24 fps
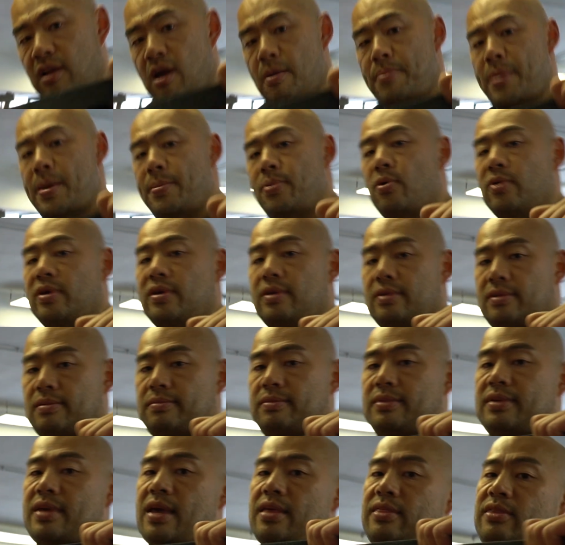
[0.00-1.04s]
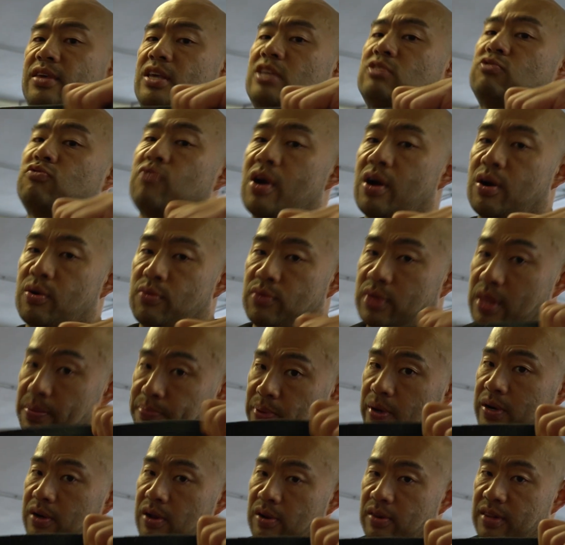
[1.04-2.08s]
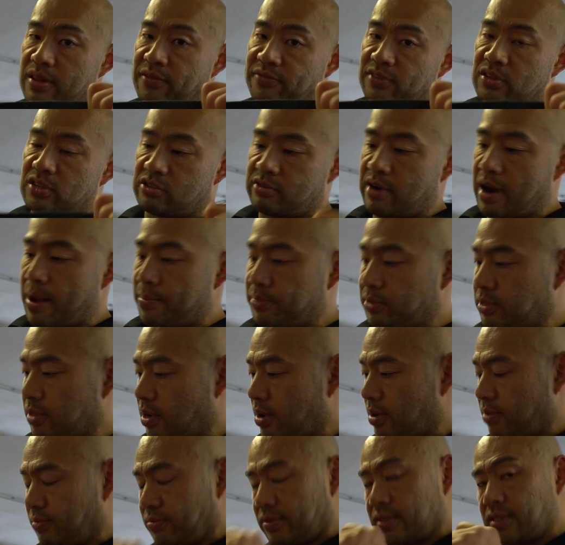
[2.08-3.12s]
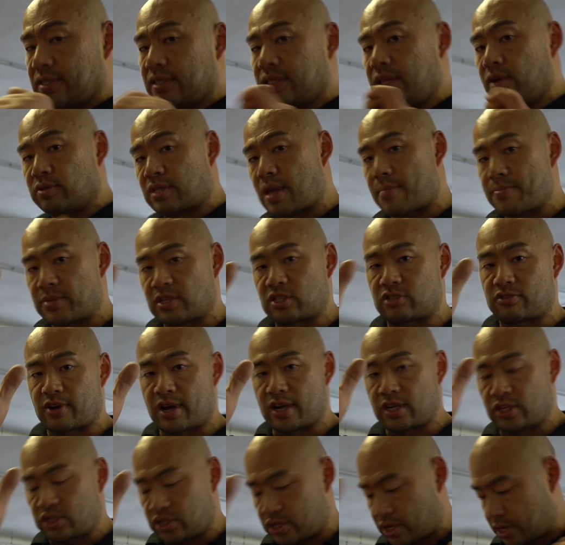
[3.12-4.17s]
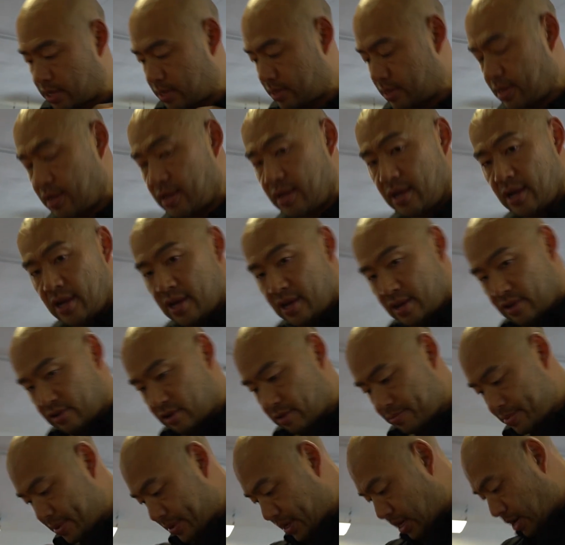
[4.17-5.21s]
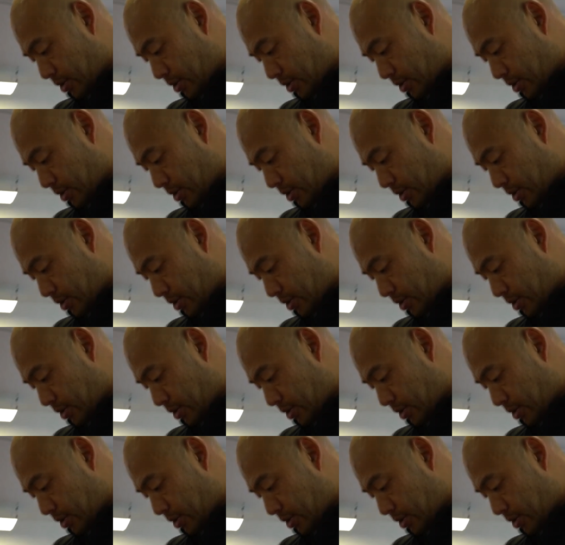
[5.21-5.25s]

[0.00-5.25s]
a lot of people get these wrong when they're putting on lifting straps. So this is a little demonstration. Come a bit